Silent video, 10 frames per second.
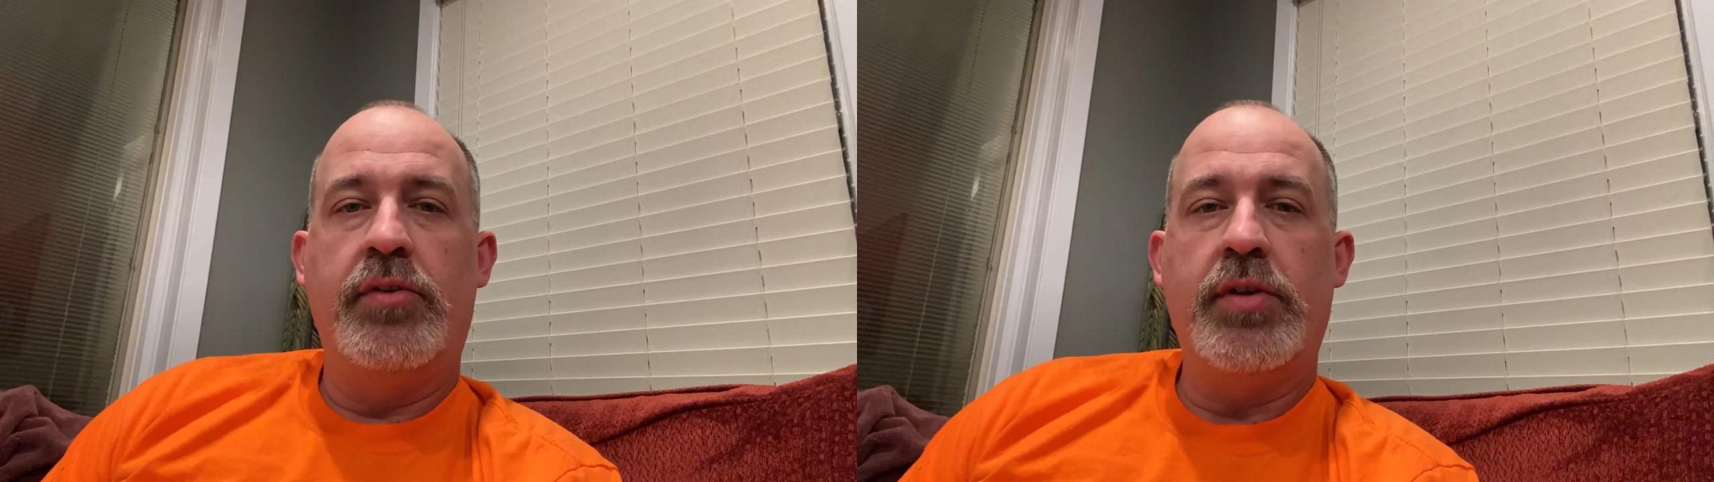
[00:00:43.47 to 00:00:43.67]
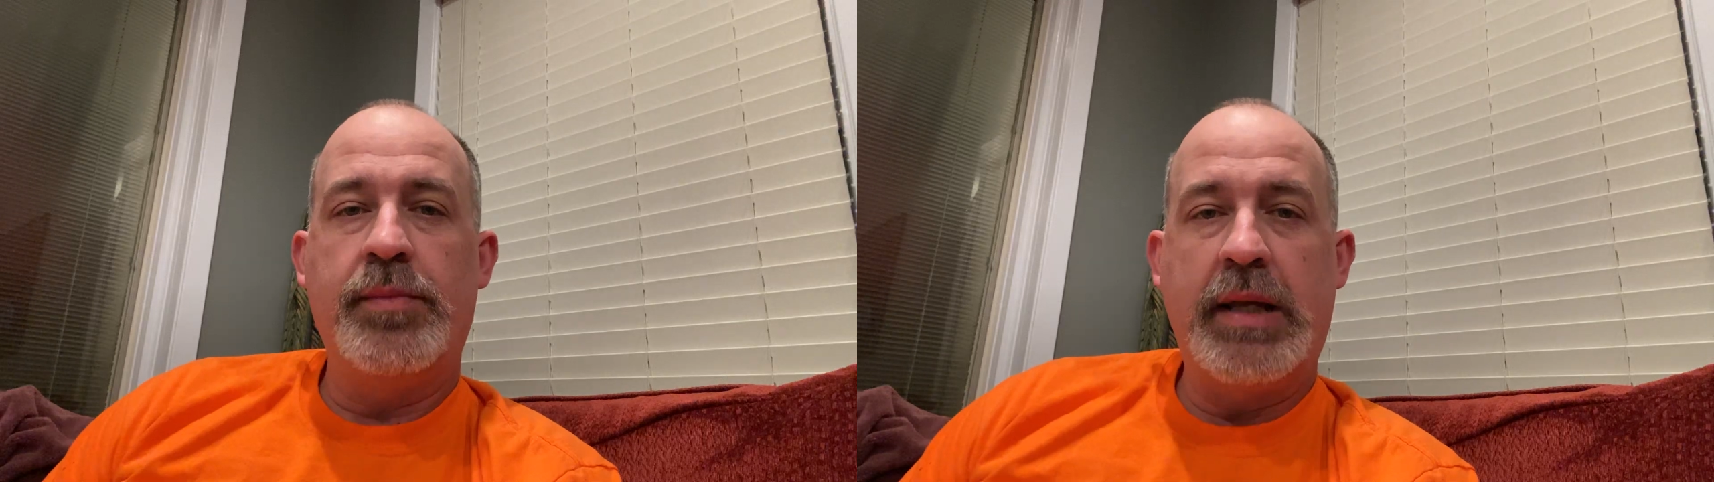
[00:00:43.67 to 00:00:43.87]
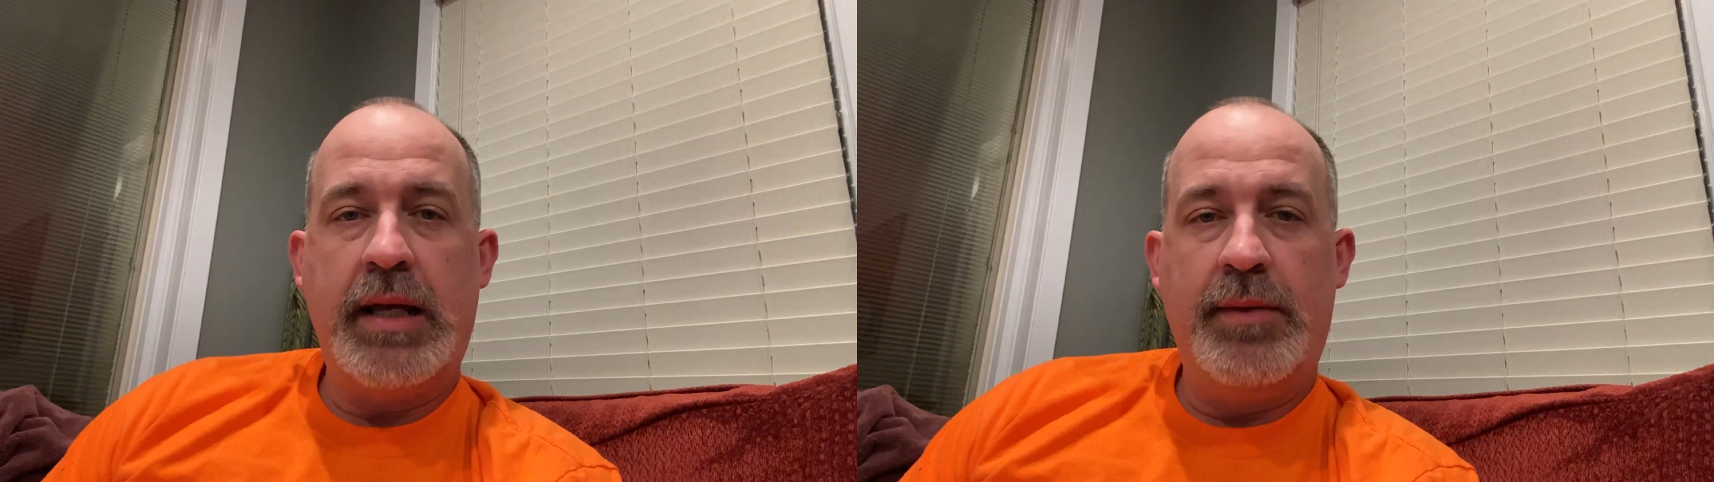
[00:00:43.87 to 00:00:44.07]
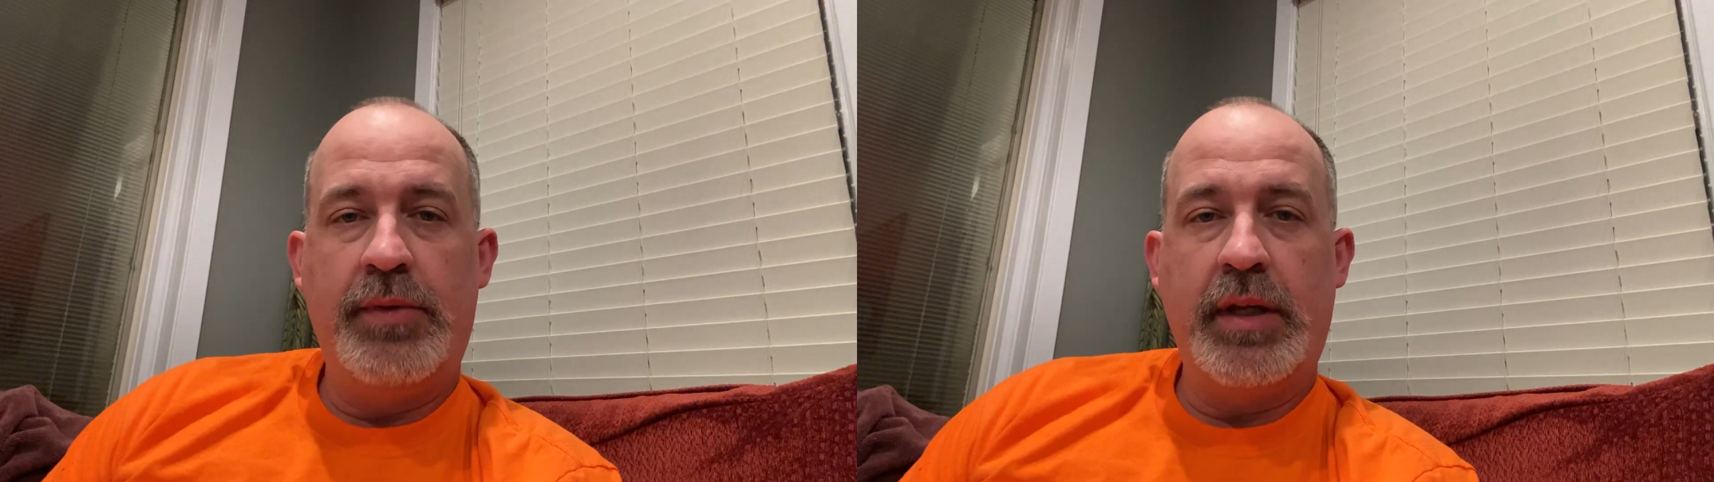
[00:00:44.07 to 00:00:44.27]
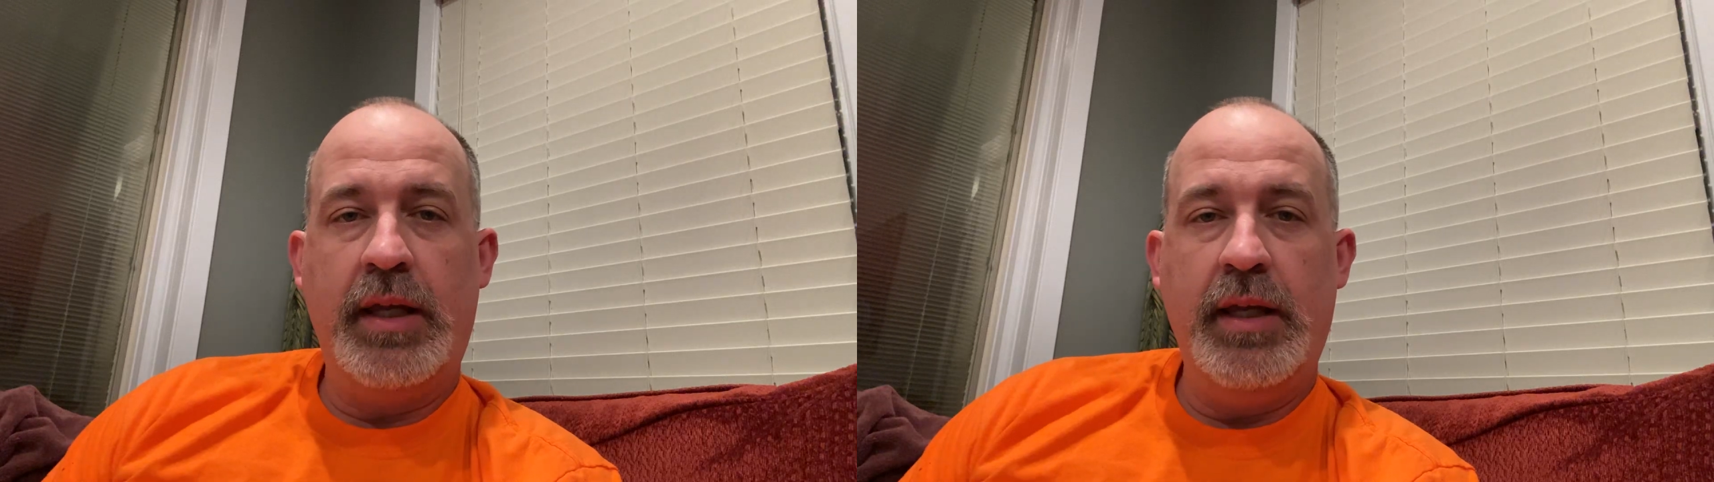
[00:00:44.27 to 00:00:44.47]

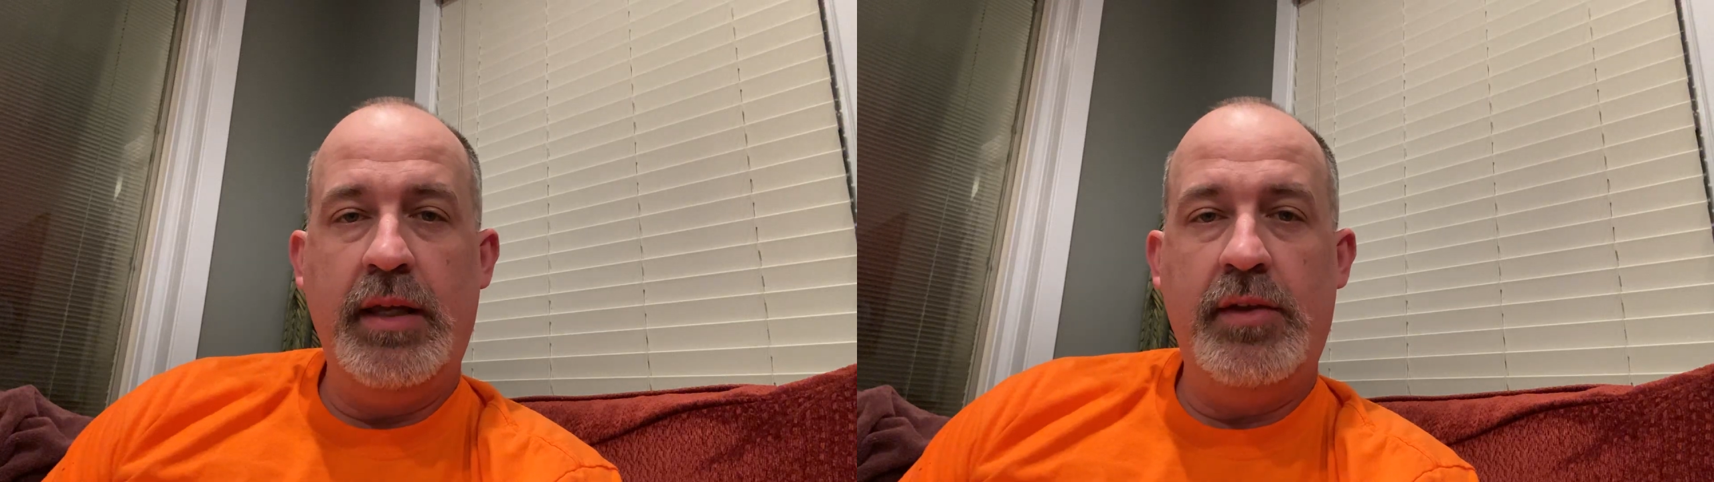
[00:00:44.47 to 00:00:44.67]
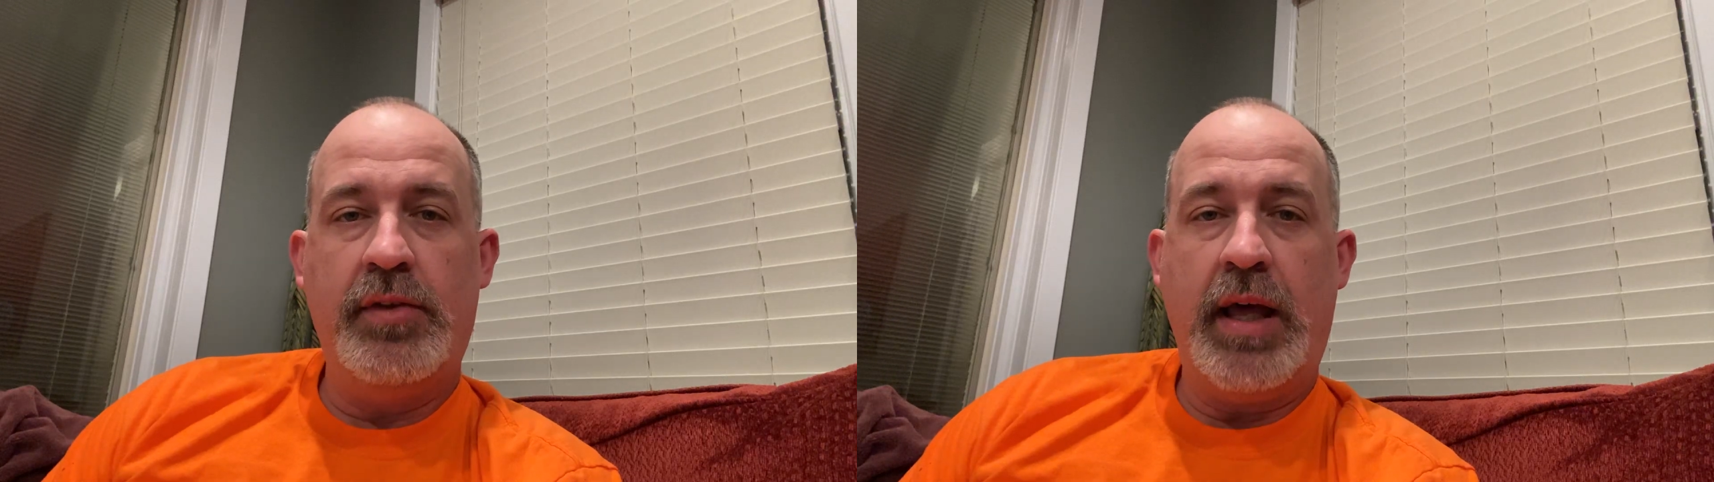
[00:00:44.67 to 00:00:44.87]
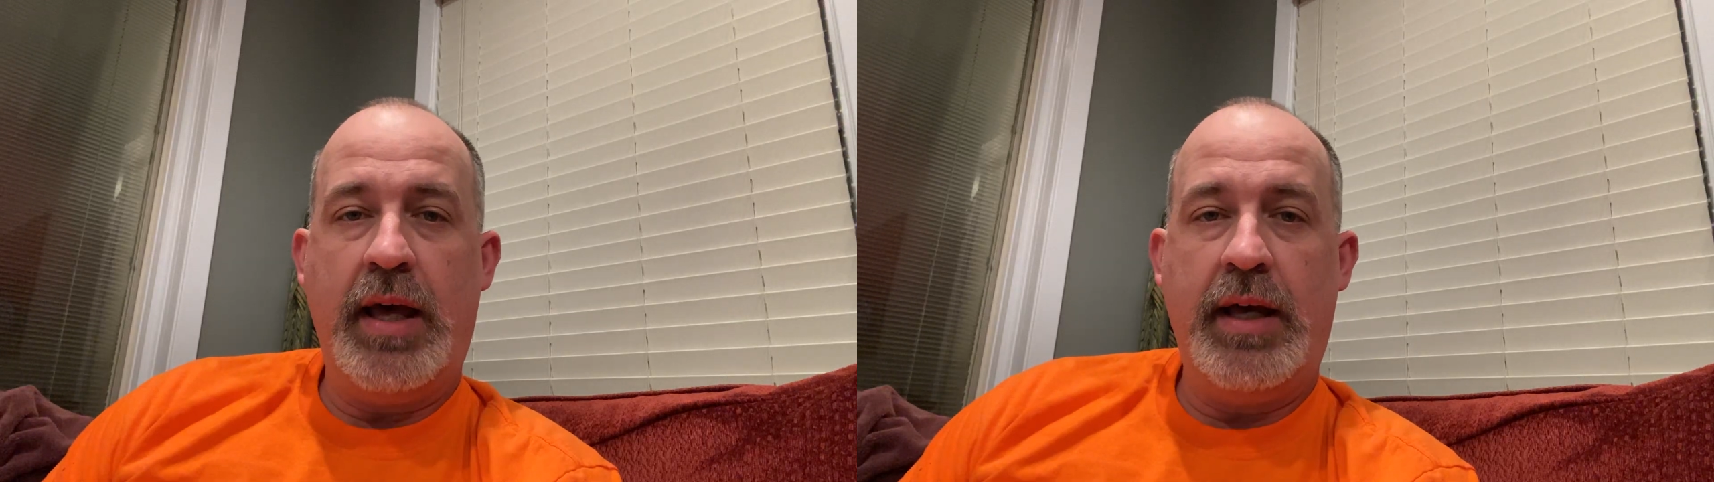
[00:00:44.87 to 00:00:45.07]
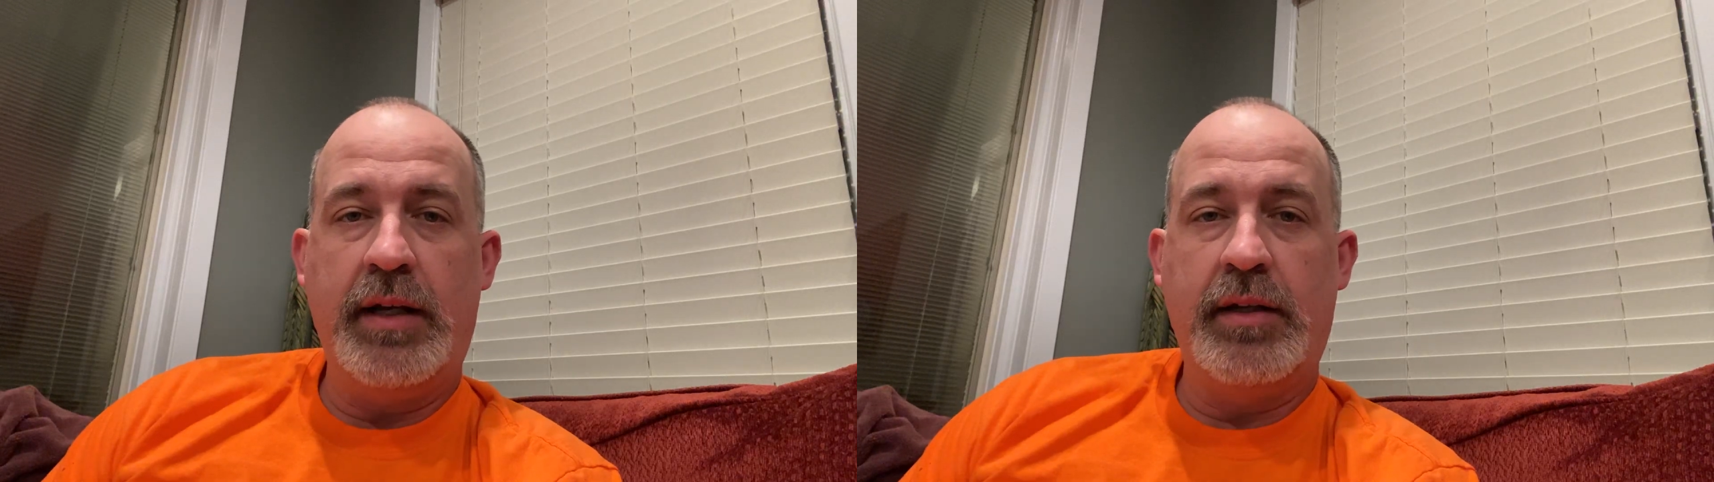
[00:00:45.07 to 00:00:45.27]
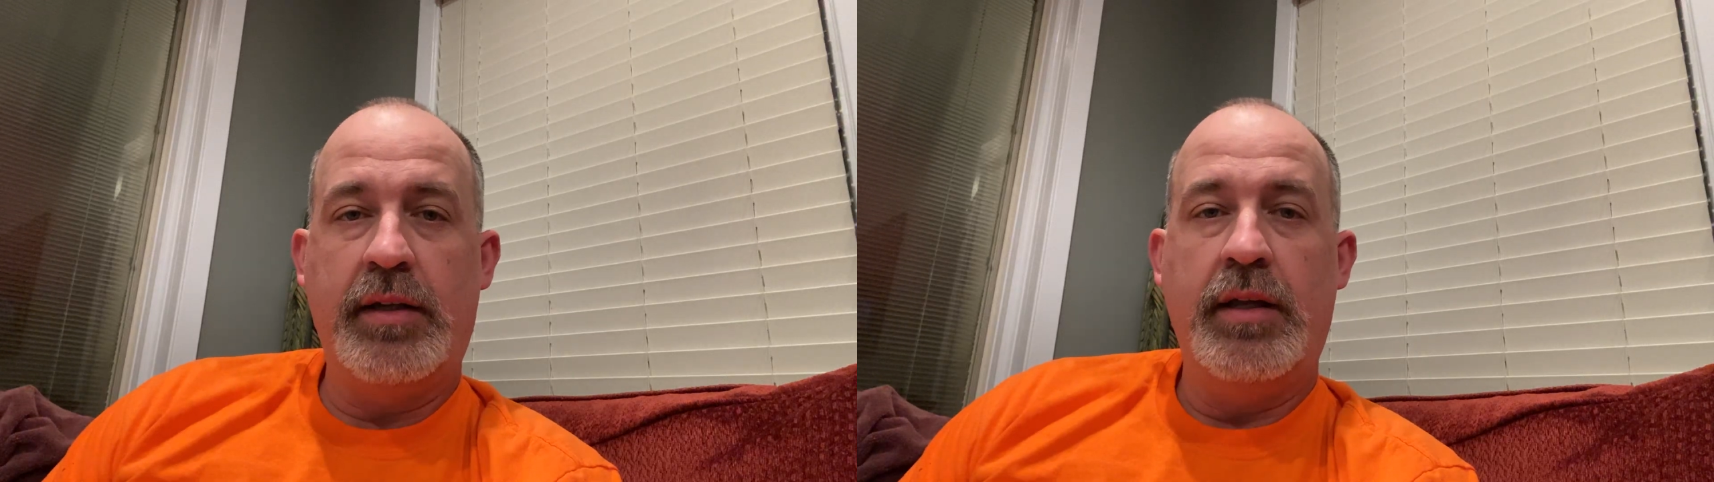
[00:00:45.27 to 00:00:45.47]
sometimes the kids
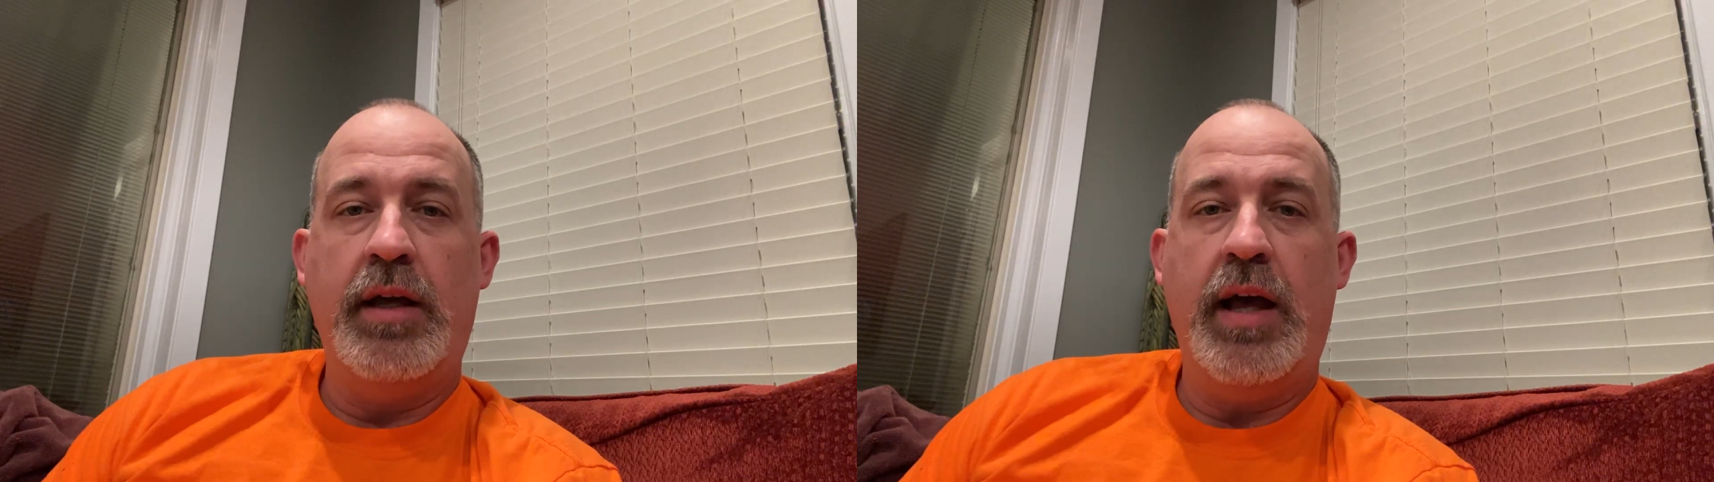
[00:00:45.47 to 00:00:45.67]
act